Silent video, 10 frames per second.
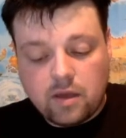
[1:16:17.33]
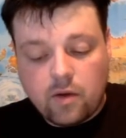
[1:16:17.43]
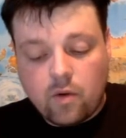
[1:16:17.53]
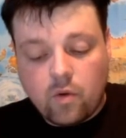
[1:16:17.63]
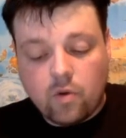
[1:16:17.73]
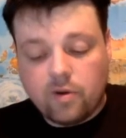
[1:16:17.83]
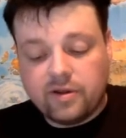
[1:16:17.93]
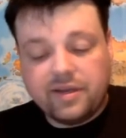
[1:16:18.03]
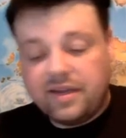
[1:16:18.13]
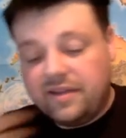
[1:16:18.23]
Or
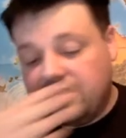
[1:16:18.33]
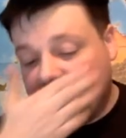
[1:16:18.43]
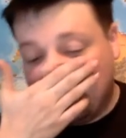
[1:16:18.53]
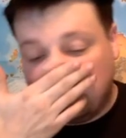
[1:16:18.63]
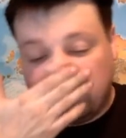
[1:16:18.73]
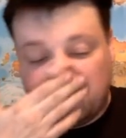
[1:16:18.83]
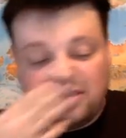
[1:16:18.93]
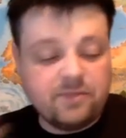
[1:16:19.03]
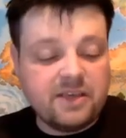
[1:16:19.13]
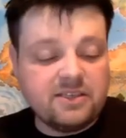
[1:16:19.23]
anything else.
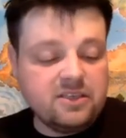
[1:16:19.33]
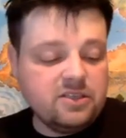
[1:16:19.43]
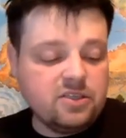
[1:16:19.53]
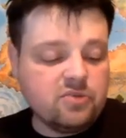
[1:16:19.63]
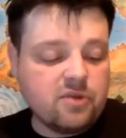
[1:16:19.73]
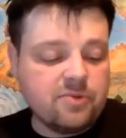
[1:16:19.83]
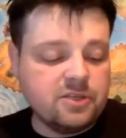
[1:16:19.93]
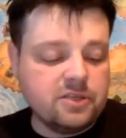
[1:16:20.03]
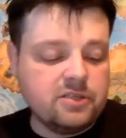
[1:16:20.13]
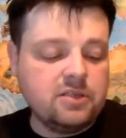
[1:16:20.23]
Basically, it just
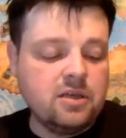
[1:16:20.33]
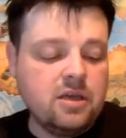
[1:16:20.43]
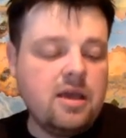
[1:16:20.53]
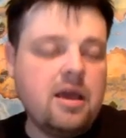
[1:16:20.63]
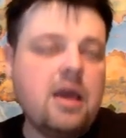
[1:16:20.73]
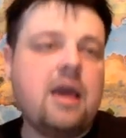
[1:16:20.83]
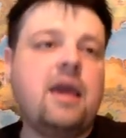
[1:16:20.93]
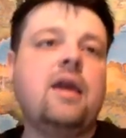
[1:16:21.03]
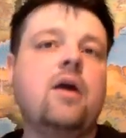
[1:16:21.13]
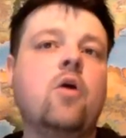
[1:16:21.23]
represents,
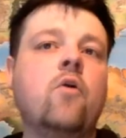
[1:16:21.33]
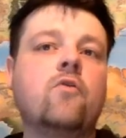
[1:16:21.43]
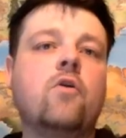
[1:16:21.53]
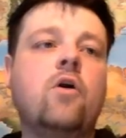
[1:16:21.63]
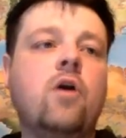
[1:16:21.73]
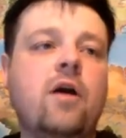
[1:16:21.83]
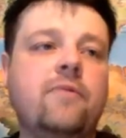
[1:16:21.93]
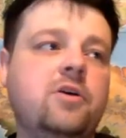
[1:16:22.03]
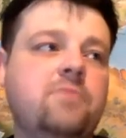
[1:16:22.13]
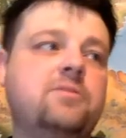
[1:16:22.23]
hey, overall
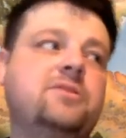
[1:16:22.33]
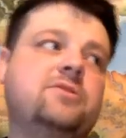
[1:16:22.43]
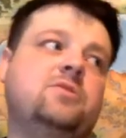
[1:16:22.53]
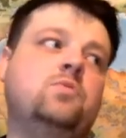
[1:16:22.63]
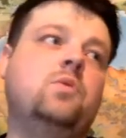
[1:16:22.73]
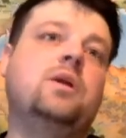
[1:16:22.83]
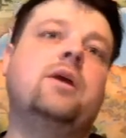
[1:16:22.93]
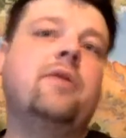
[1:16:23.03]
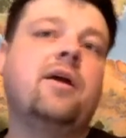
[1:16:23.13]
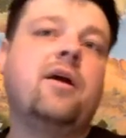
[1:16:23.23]
I'm good, but there's this one
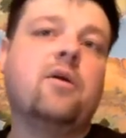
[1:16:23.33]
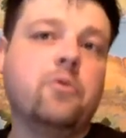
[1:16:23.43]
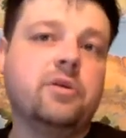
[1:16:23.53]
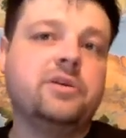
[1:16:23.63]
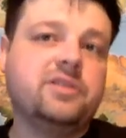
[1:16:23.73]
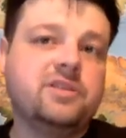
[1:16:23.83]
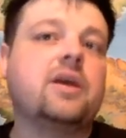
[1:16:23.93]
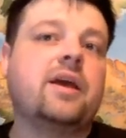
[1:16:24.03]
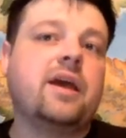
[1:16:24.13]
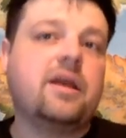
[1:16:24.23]
area I really
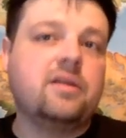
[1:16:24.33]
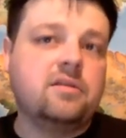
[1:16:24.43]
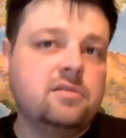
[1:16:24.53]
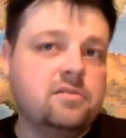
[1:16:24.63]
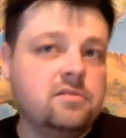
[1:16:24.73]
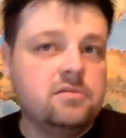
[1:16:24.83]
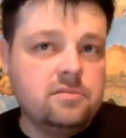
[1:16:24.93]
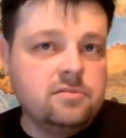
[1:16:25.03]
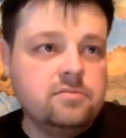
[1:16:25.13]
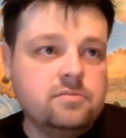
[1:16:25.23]
suck
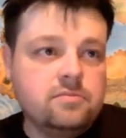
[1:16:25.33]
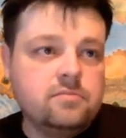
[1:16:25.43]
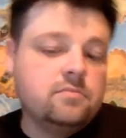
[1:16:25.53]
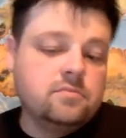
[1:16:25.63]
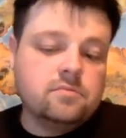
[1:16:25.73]
at.